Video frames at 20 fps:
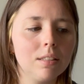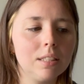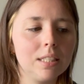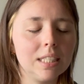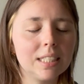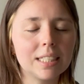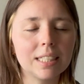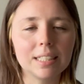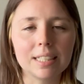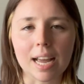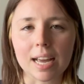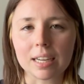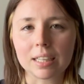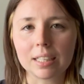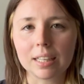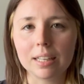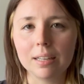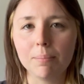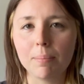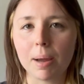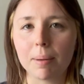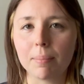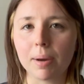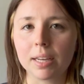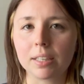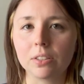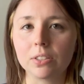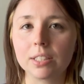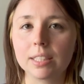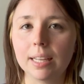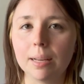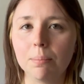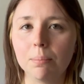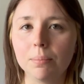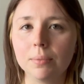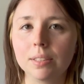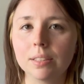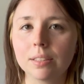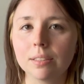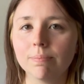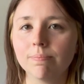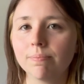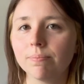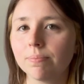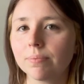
This is edited by Michael Sims.